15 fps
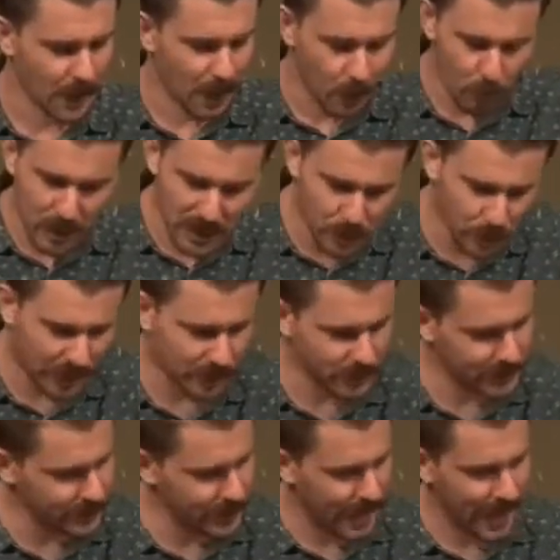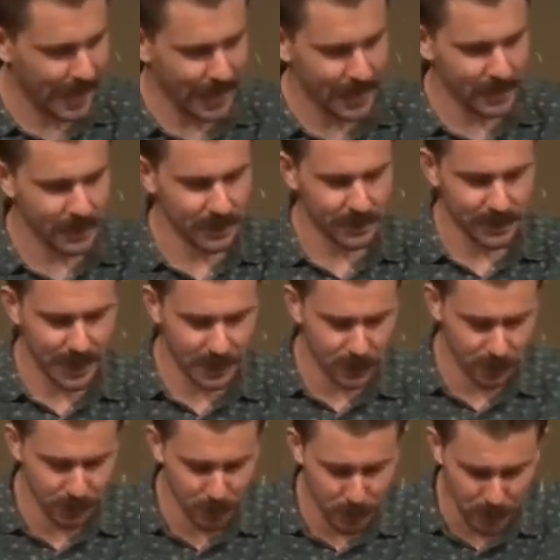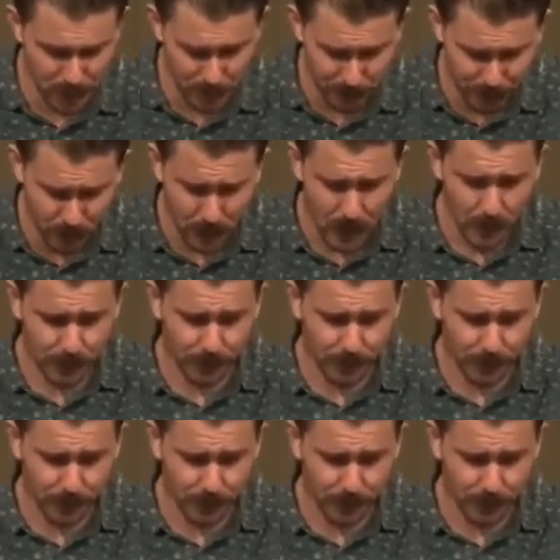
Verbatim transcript: I wish we could stay in this section of Scripture for,